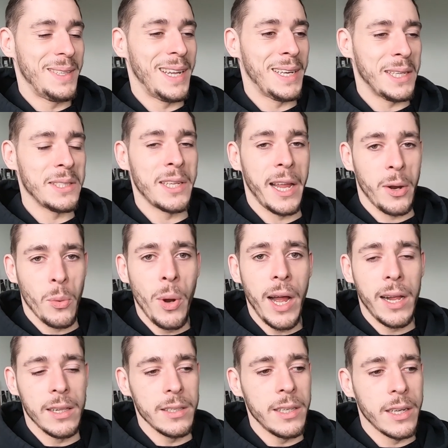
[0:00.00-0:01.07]
And he's like,
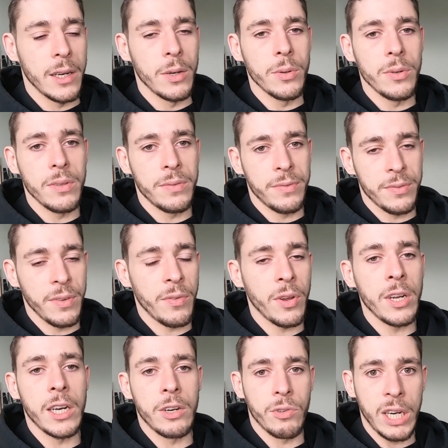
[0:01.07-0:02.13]
well, you know, if, if
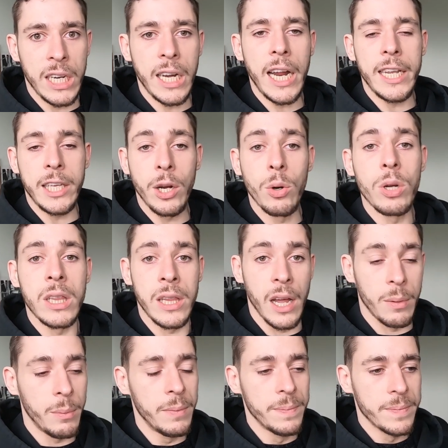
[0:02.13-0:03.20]
you're gonna run an Aikido
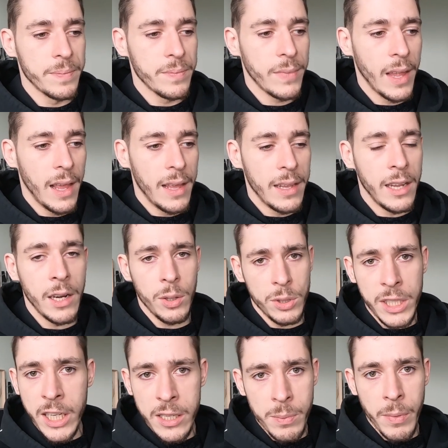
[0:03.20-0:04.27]
club, you know,
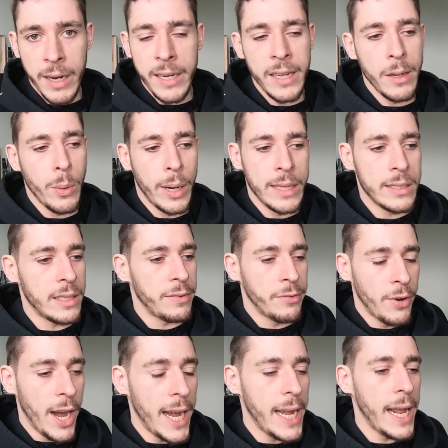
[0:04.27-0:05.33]
teach Monday, Wednesday,
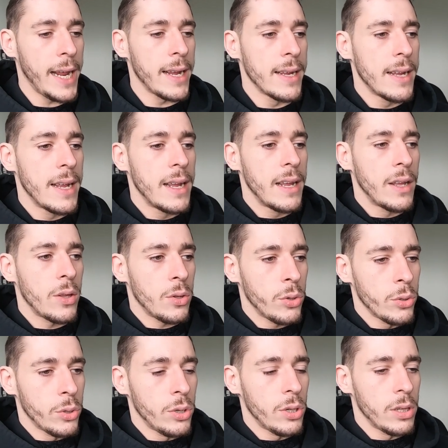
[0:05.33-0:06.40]
Friday,
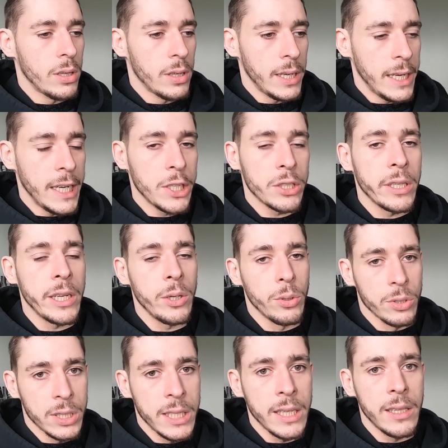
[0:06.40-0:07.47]
you'll initially
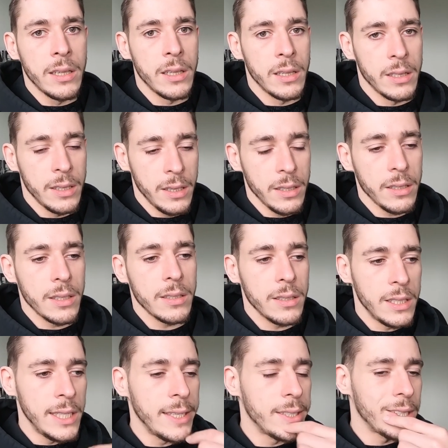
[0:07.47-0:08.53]
you'll still
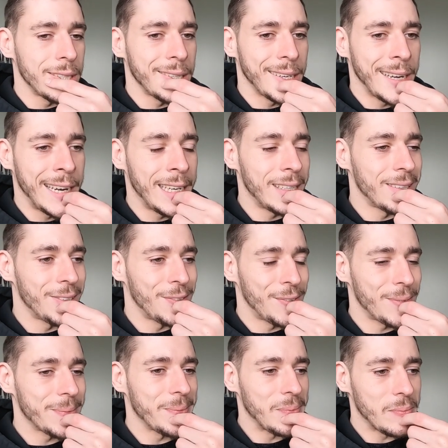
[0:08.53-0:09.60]
need to kind of
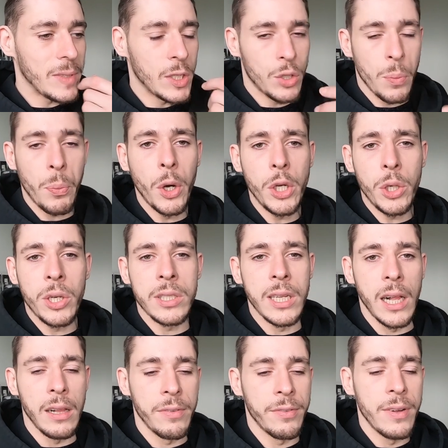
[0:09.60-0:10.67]
support
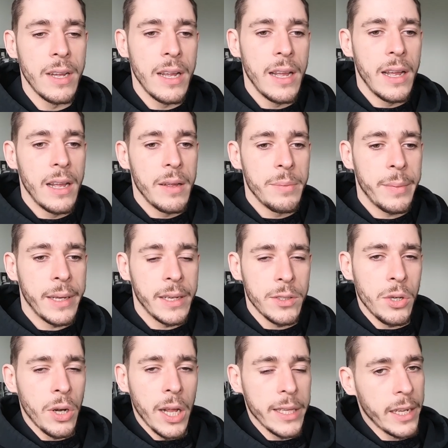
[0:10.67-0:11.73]
yourself
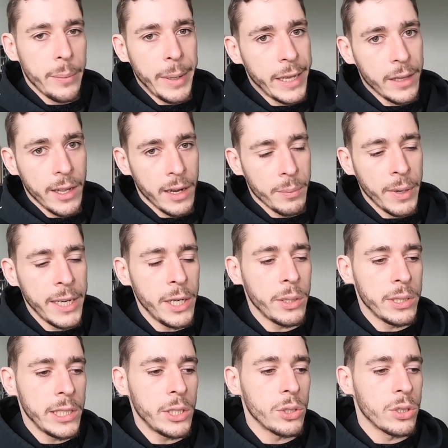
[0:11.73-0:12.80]
because you're not going to make a lot of money
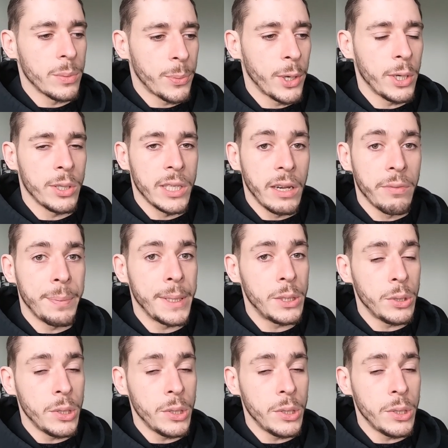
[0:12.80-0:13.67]
you'll need to support yourself by